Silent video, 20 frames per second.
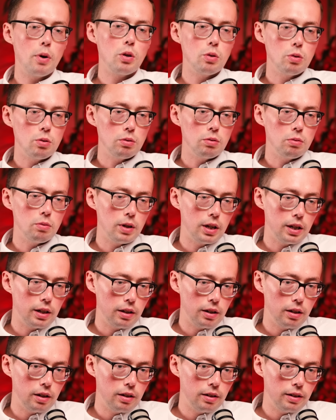model
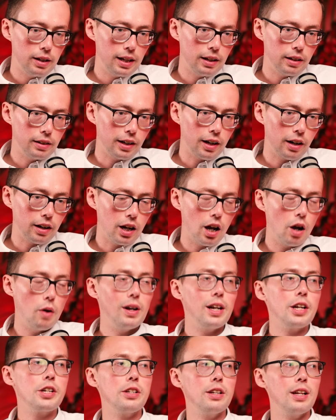where the kind of
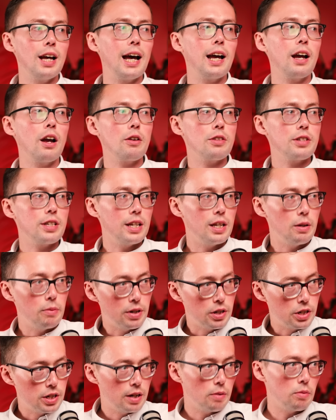coalition that AOC,
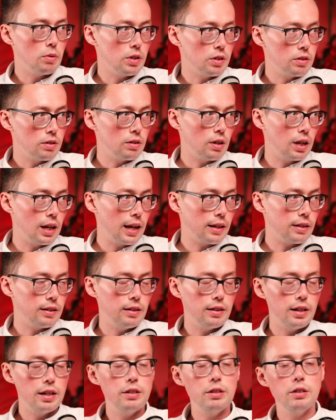when she was
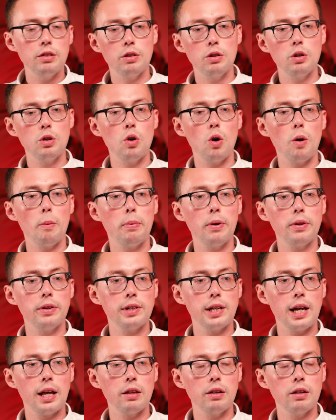elected in New York, put
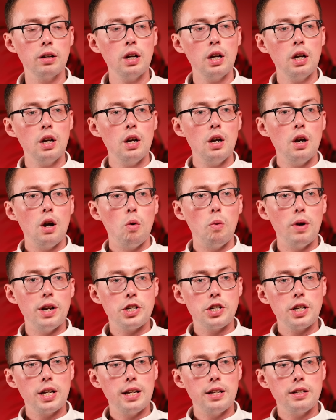together,
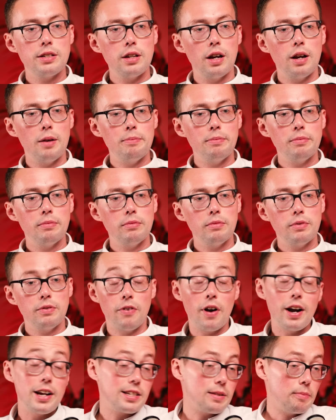which is
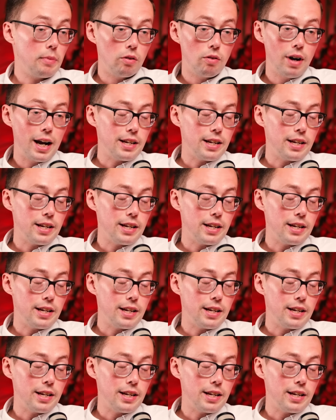very similar